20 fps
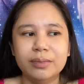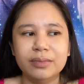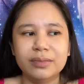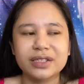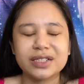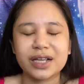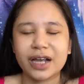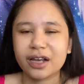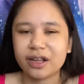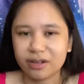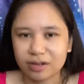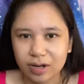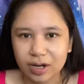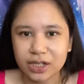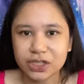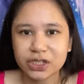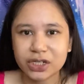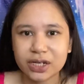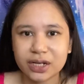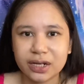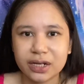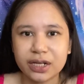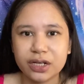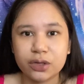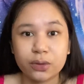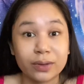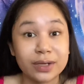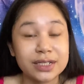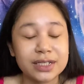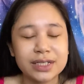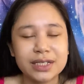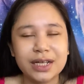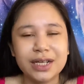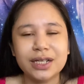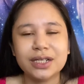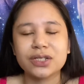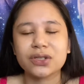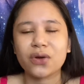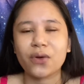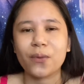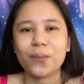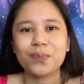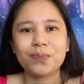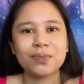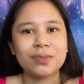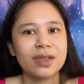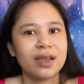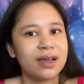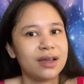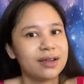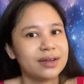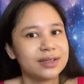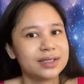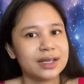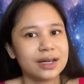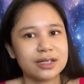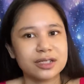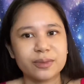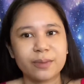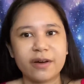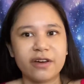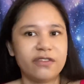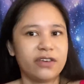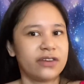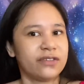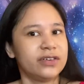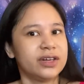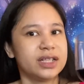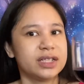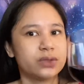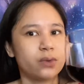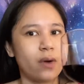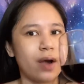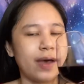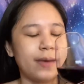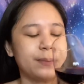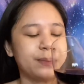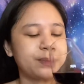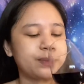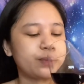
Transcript: psychologically twisty, so sounds perfect for this wine.